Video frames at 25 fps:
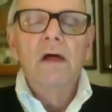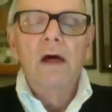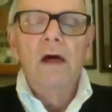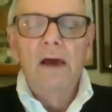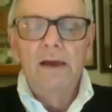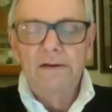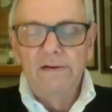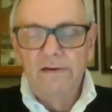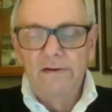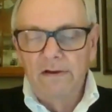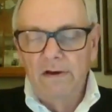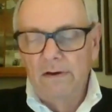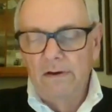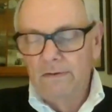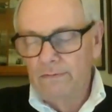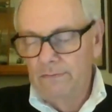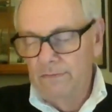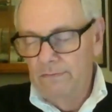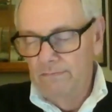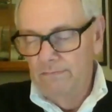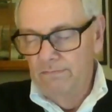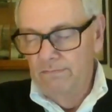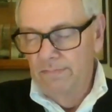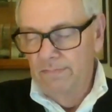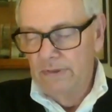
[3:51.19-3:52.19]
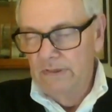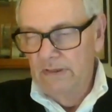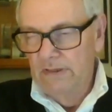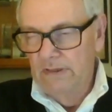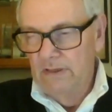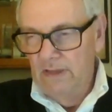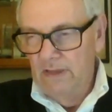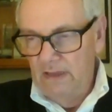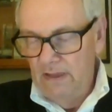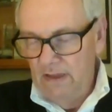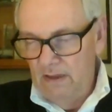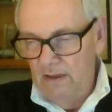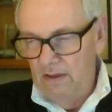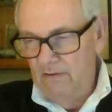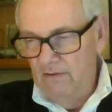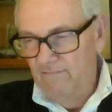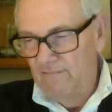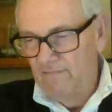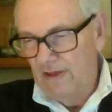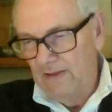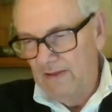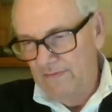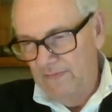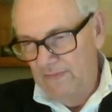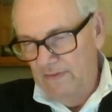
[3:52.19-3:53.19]
I don't
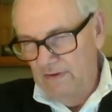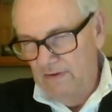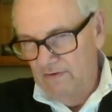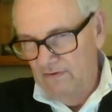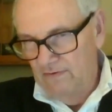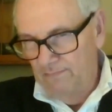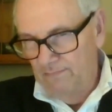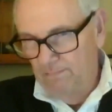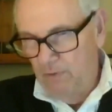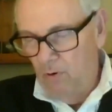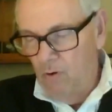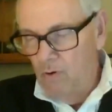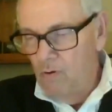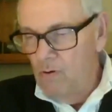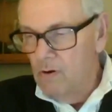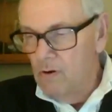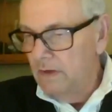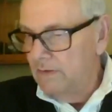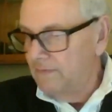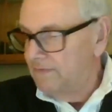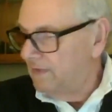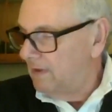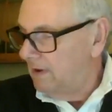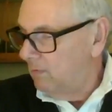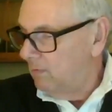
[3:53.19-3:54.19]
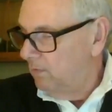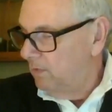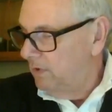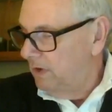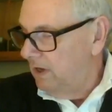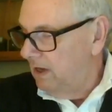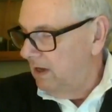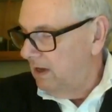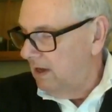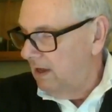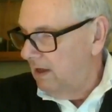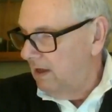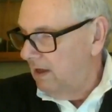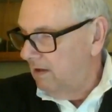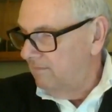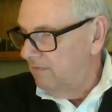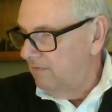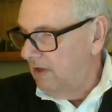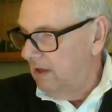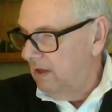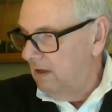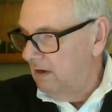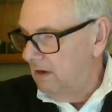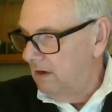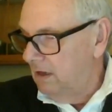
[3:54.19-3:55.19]
believe at this point that we have
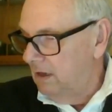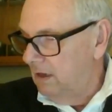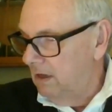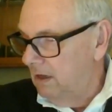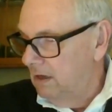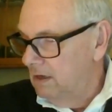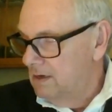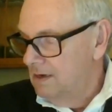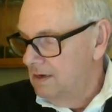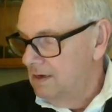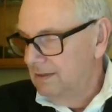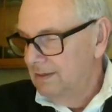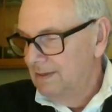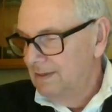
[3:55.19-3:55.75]
any,